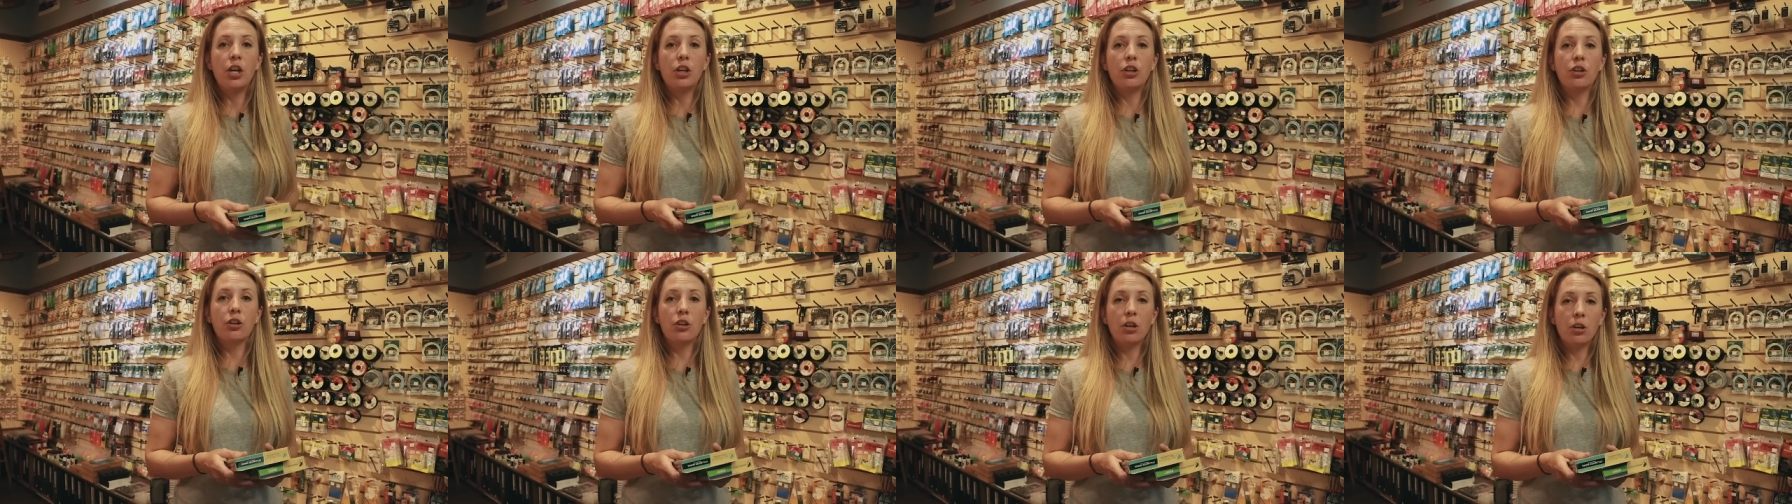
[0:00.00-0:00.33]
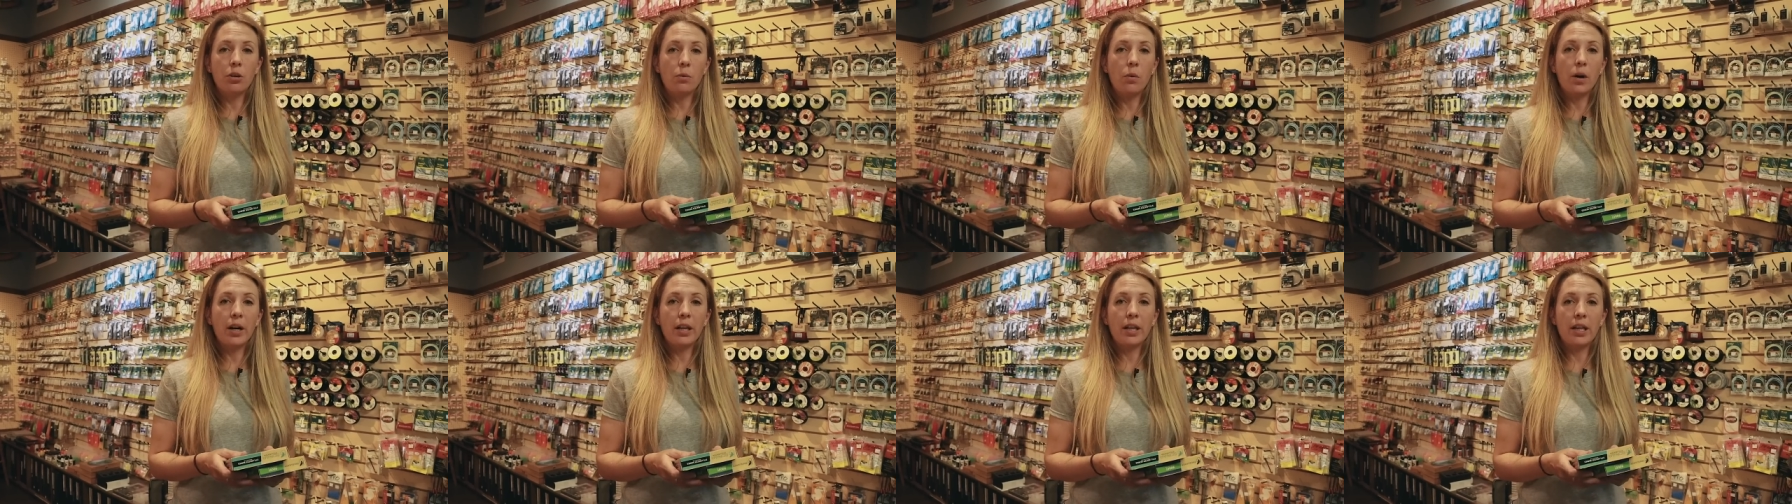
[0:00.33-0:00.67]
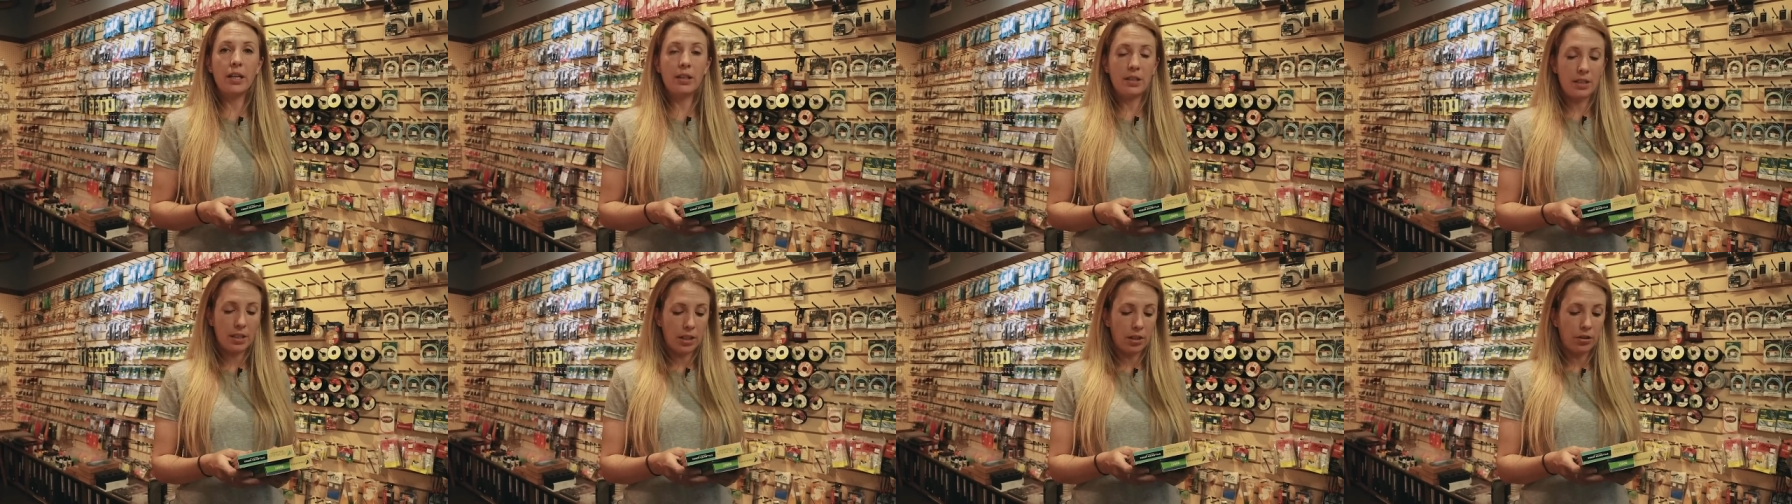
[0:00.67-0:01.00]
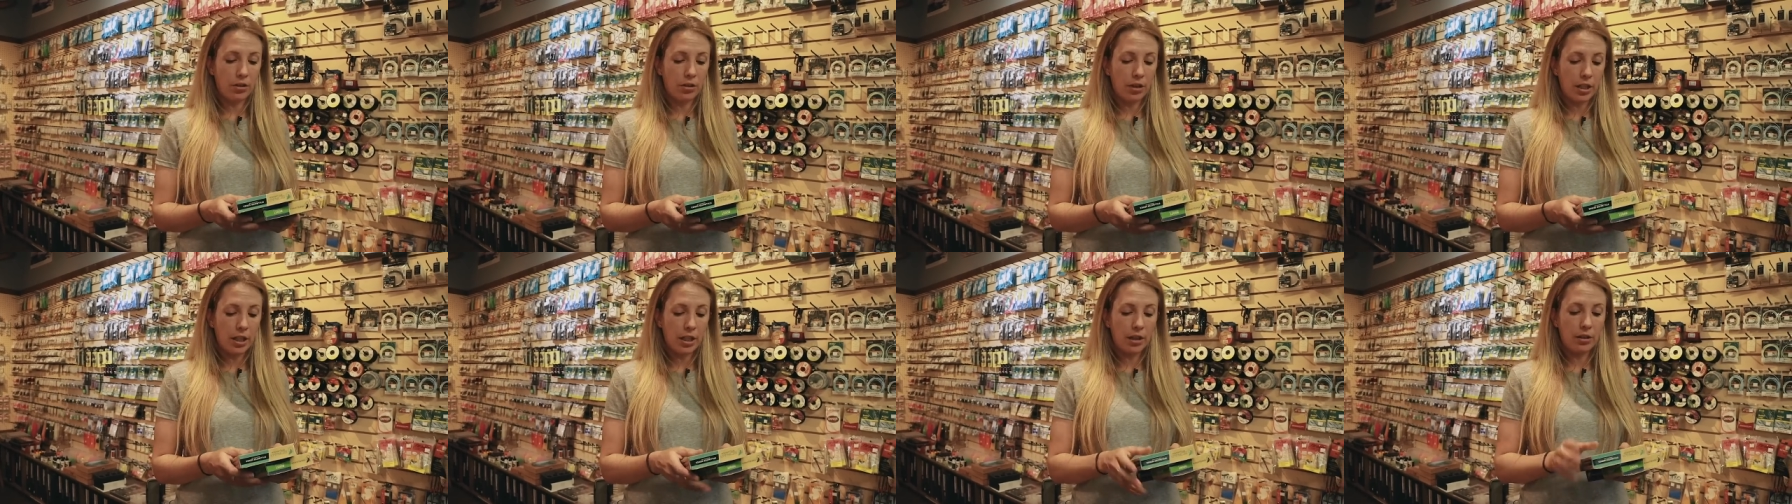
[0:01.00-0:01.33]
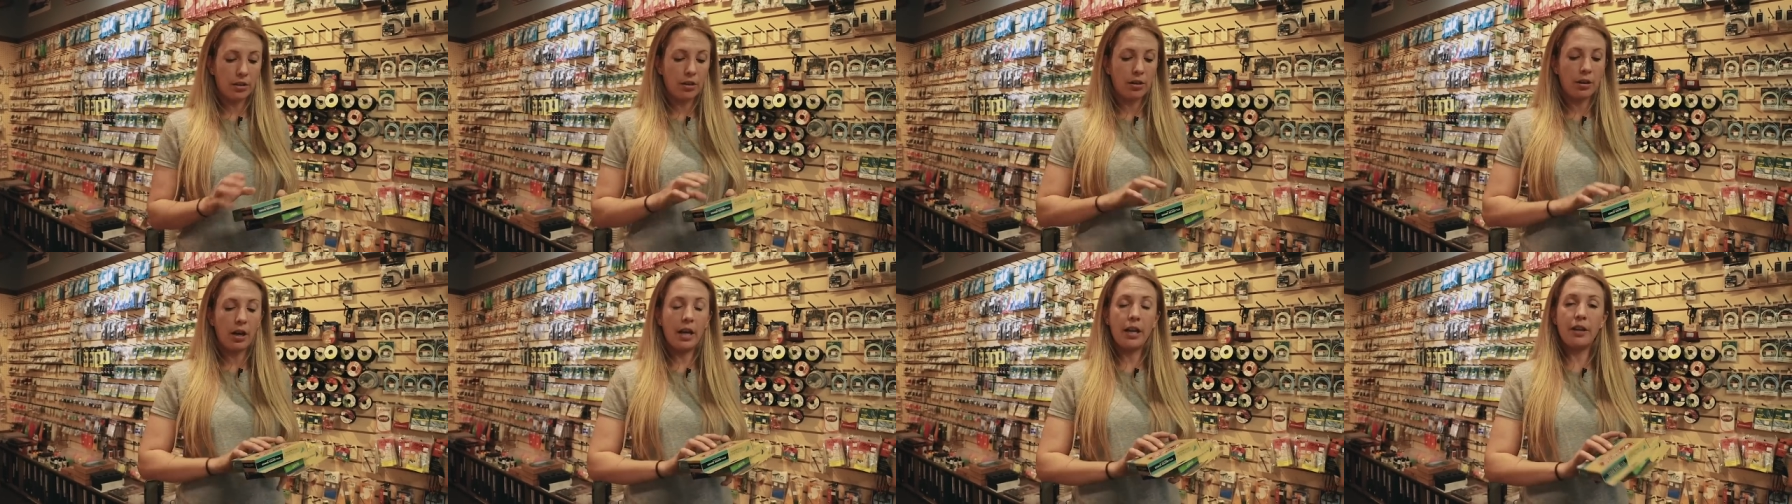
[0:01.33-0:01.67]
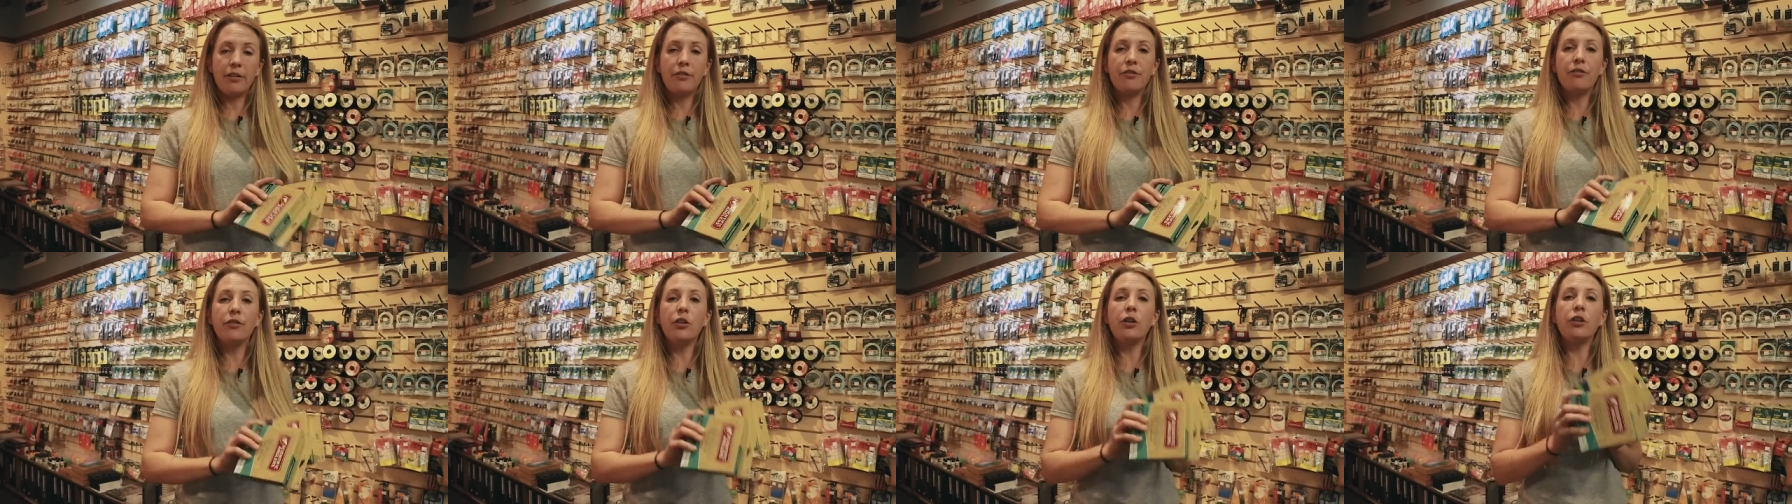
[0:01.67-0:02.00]
you're going to want to consider either
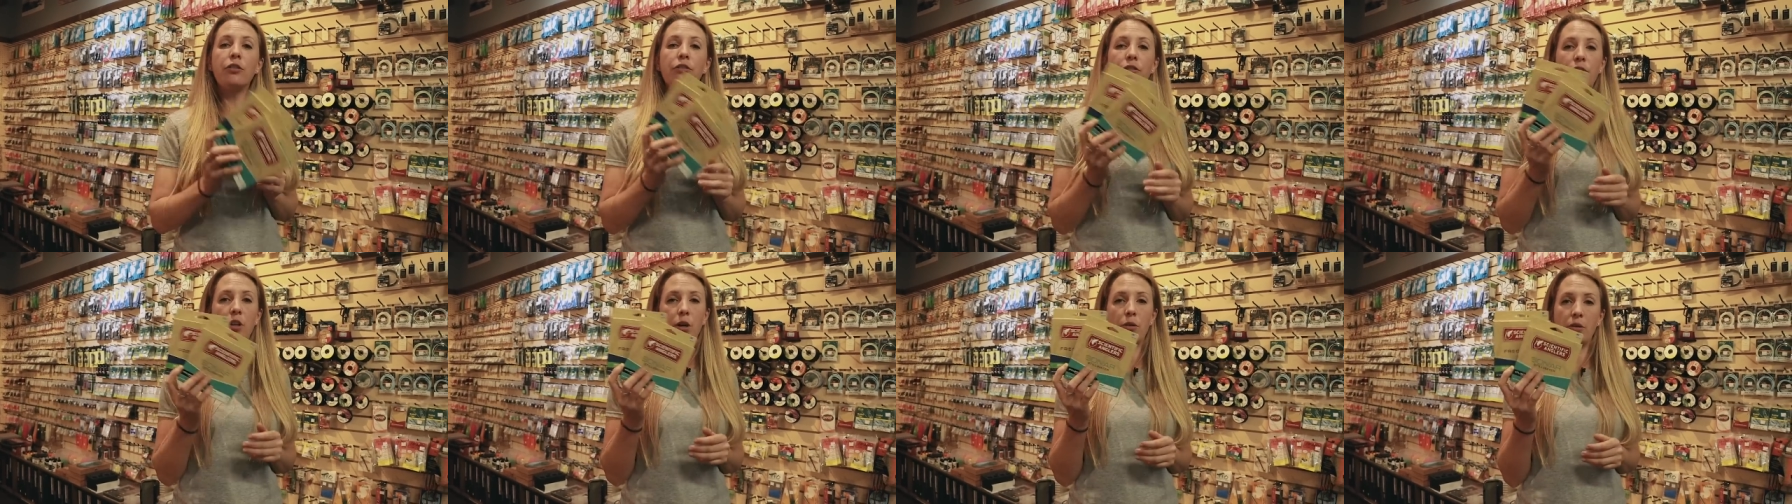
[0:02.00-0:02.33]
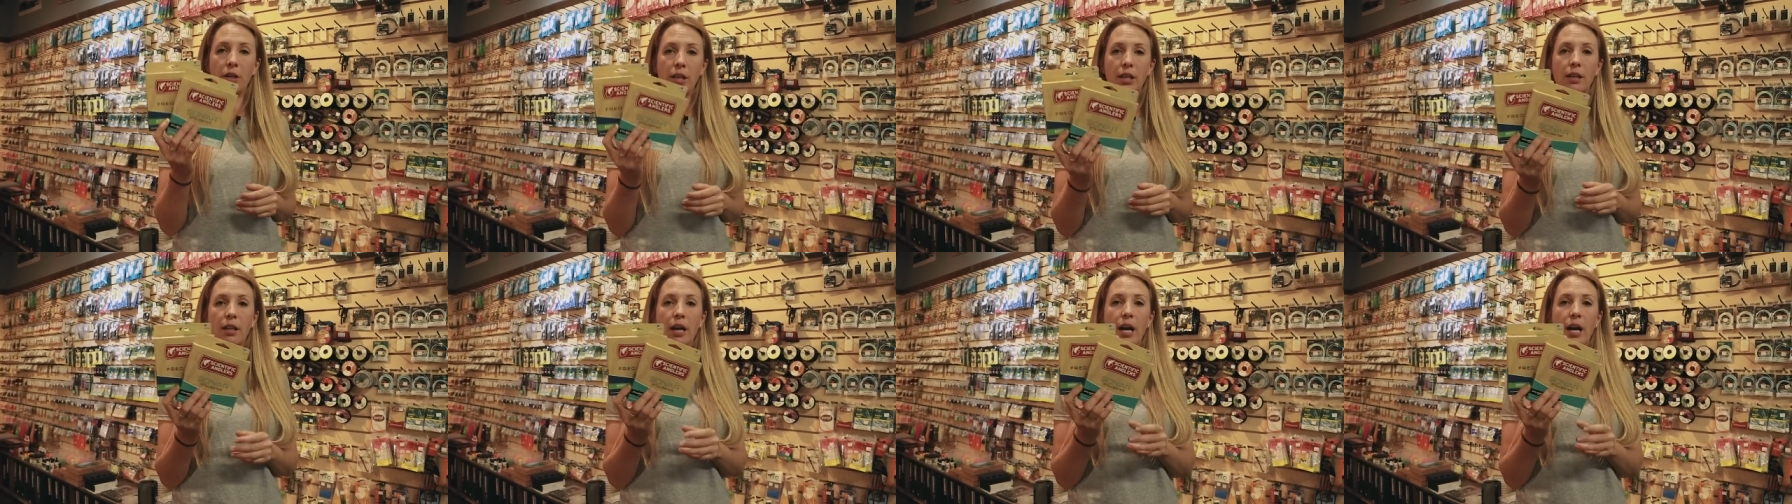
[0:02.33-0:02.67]
a full floating